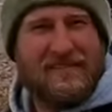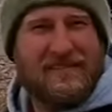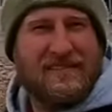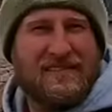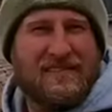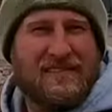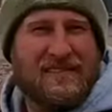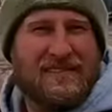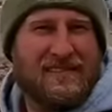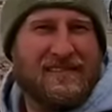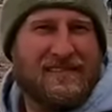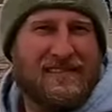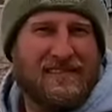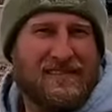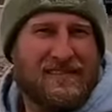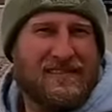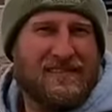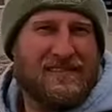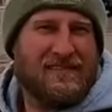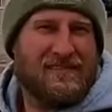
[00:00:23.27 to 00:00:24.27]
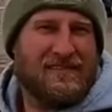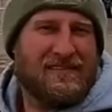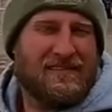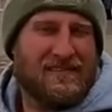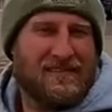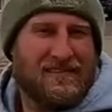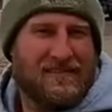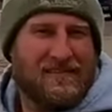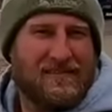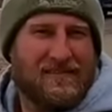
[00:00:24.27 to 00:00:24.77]

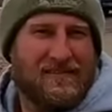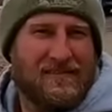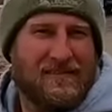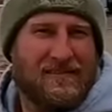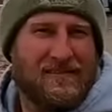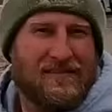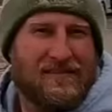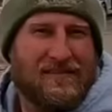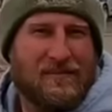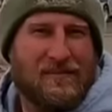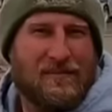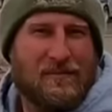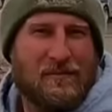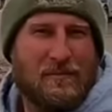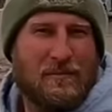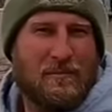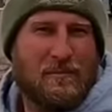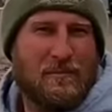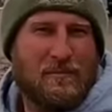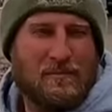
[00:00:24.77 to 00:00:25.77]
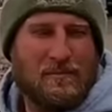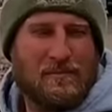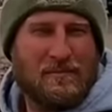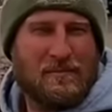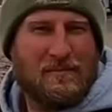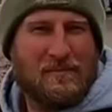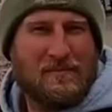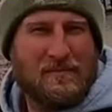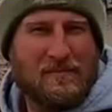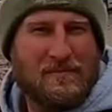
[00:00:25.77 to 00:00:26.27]

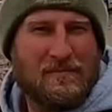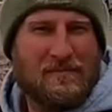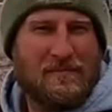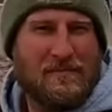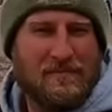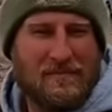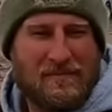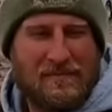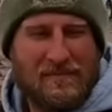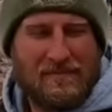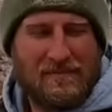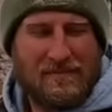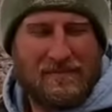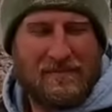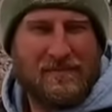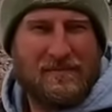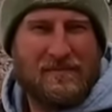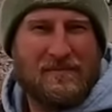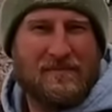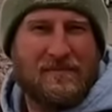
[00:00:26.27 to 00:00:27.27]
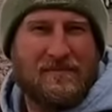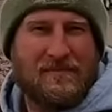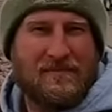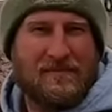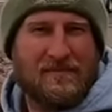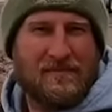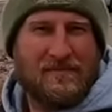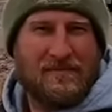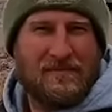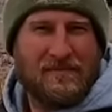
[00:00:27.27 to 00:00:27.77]

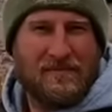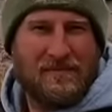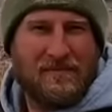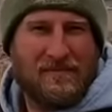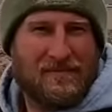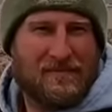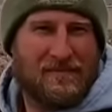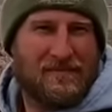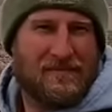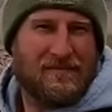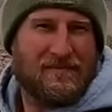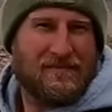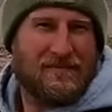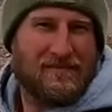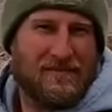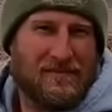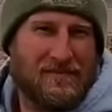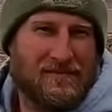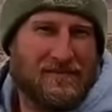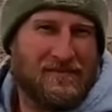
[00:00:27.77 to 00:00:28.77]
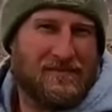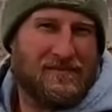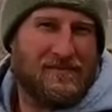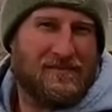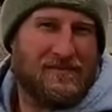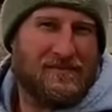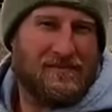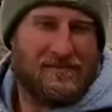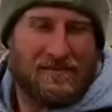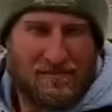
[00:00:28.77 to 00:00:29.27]

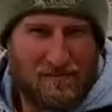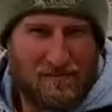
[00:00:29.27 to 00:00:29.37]
(silent)